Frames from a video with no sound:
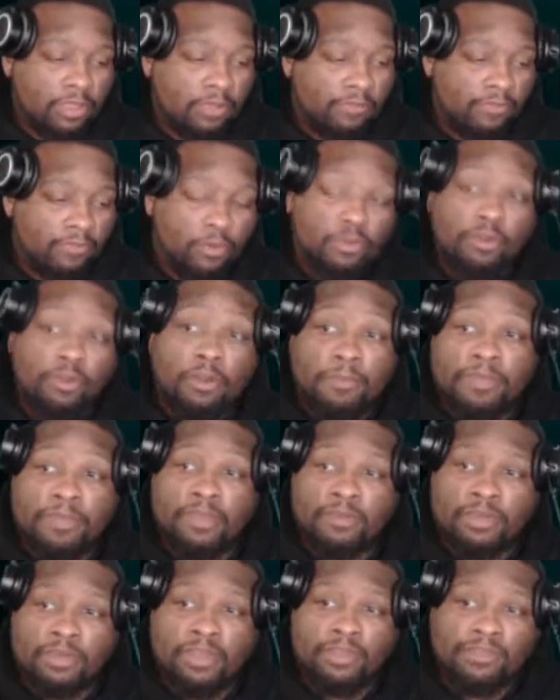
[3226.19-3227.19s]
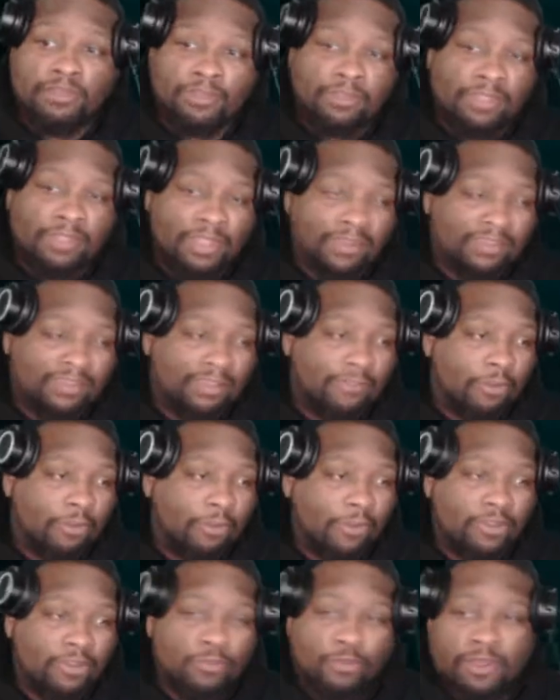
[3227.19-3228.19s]
vulnerabilities or things I've
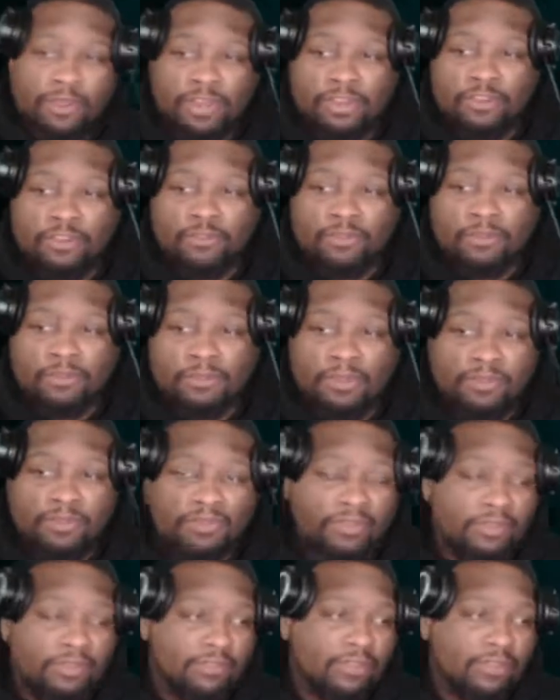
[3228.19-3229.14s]
always wanted to do in music.